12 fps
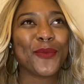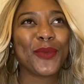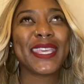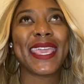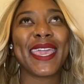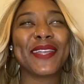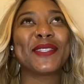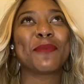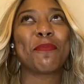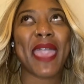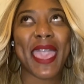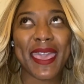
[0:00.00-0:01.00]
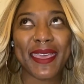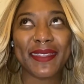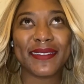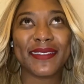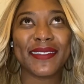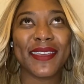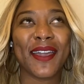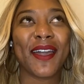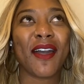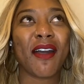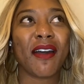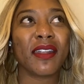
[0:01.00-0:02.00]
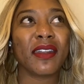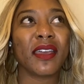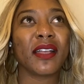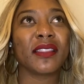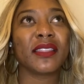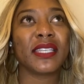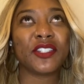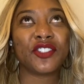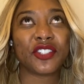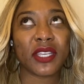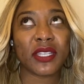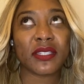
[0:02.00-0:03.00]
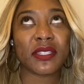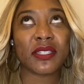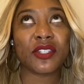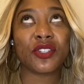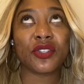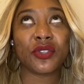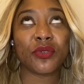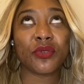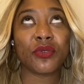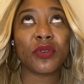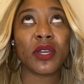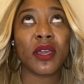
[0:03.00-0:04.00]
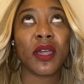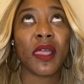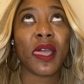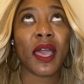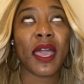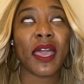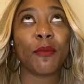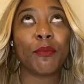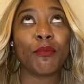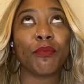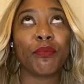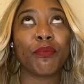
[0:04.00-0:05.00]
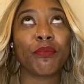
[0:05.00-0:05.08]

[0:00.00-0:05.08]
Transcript: we can't depend on allegiance to um,